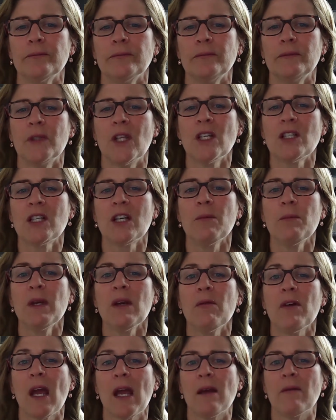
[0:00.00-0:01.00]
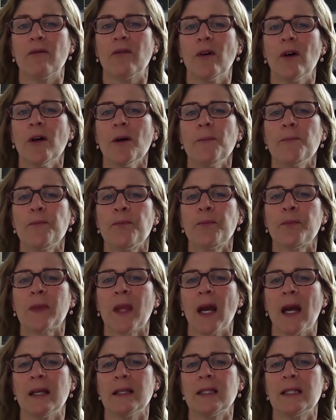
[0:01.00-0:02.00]
This can be painful,
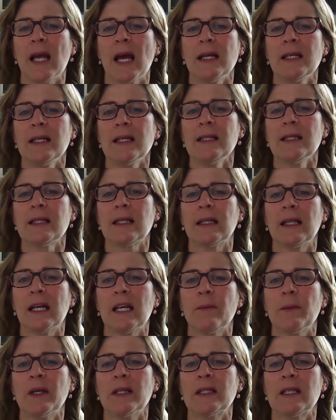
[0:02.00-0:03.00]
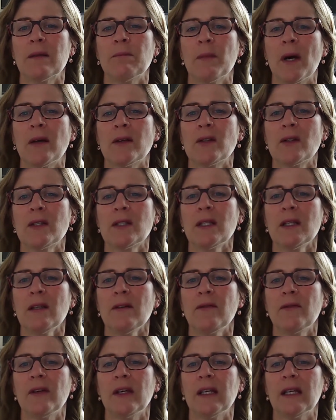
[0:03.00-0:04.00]
as tendons, ligaments, and muscles in the
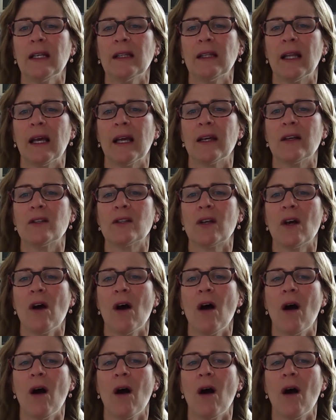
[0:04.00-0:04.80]
feet and legs